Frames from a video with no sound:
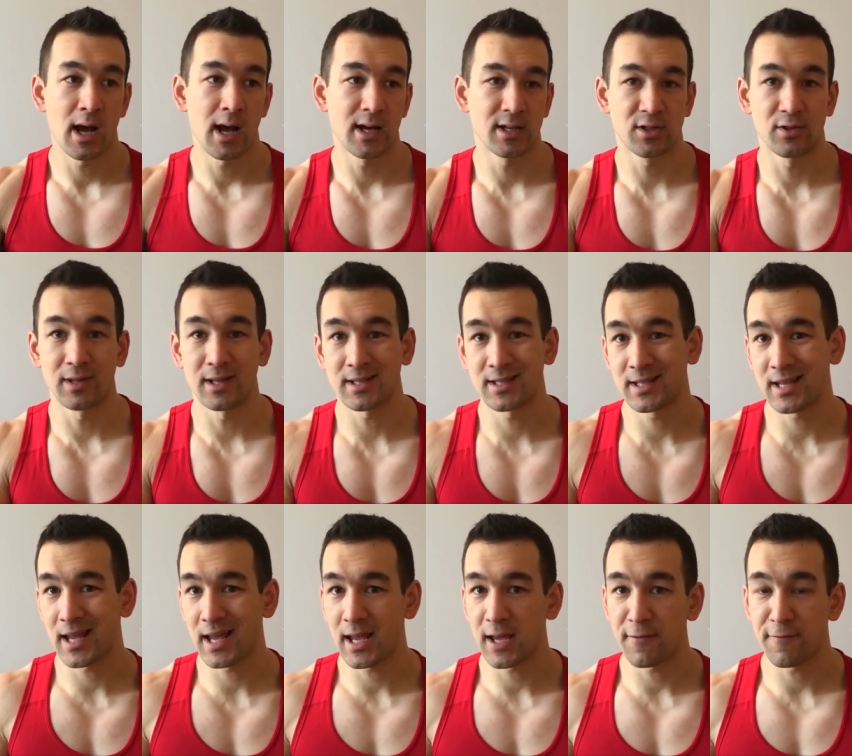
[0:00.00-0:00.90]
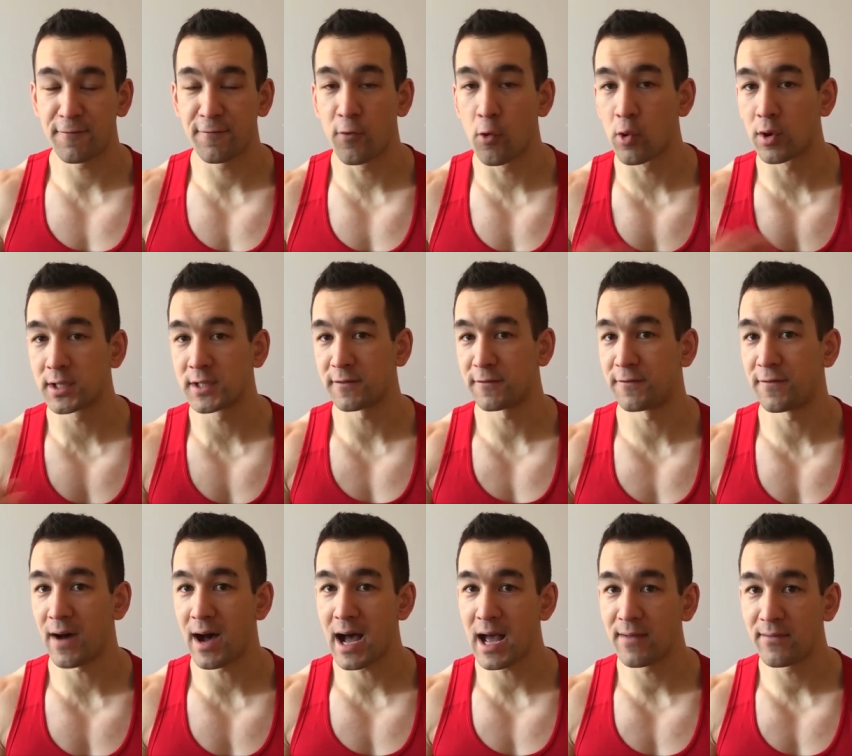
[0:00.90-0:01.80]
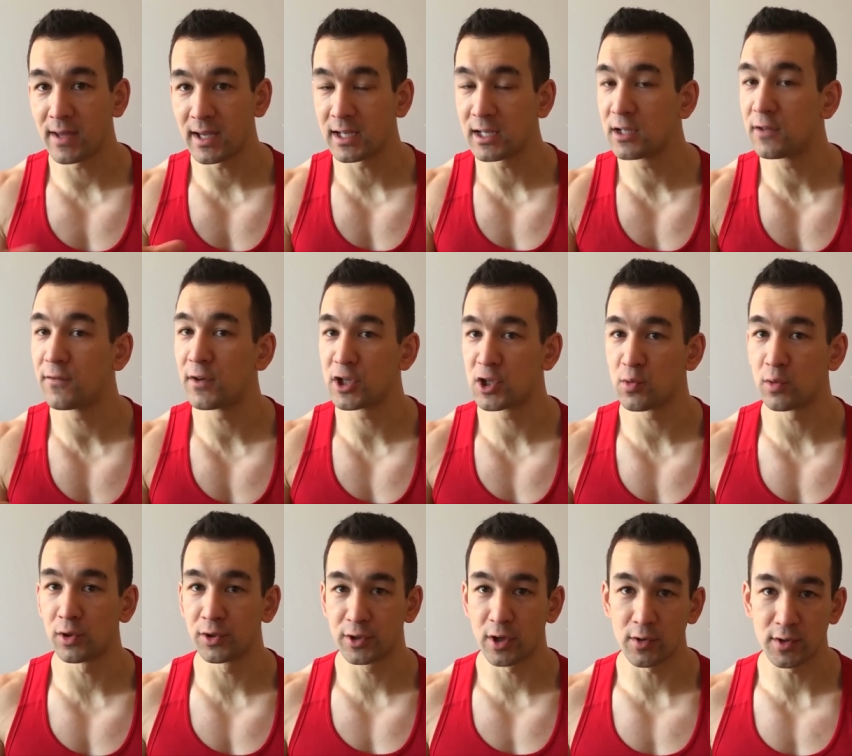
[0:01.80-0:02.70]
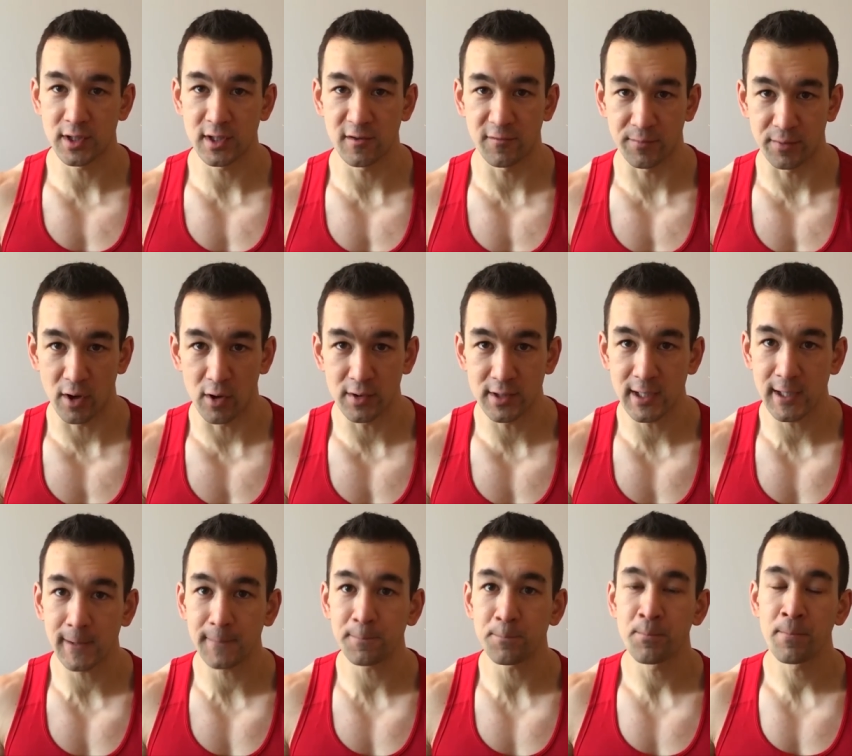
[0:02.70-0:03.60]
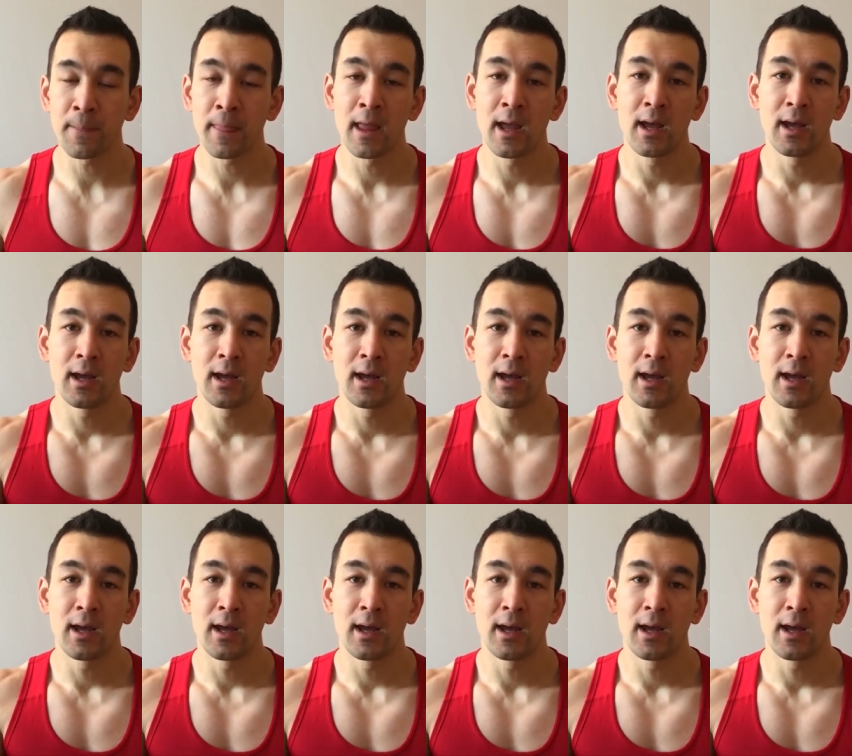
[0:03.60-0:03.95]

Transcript: uh, so let's say four to five individual doses of protein,